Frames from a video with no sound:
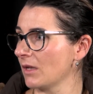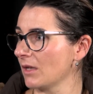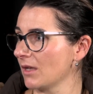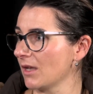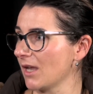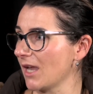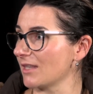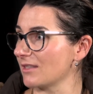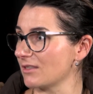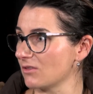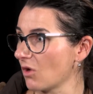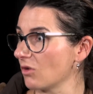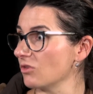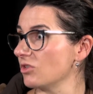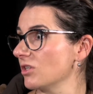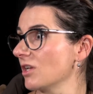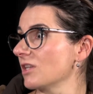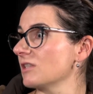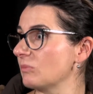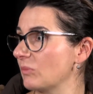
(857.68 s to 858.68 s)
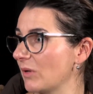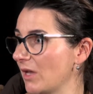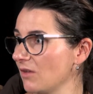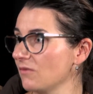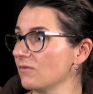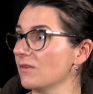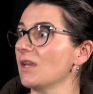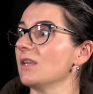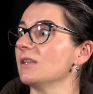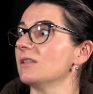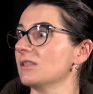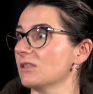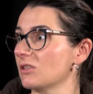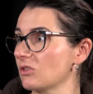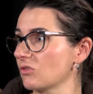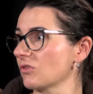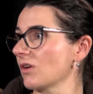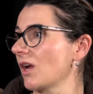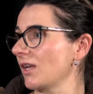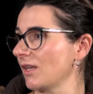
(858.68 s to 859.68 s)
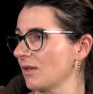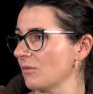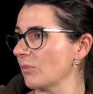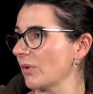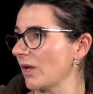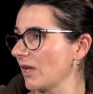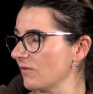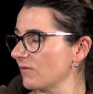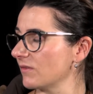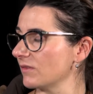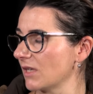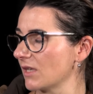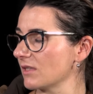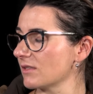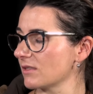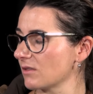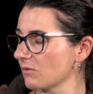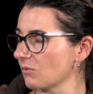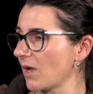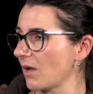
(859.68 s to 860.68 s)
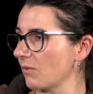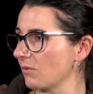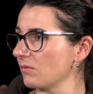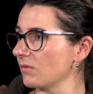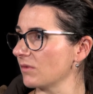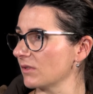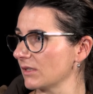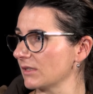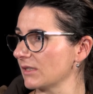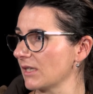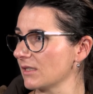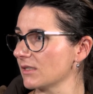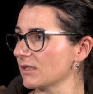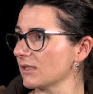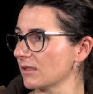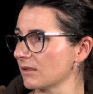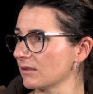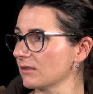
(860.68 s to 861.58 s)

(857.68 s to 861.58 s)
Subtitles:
It's not just beef, it's Australian beef, and that's the way we really need to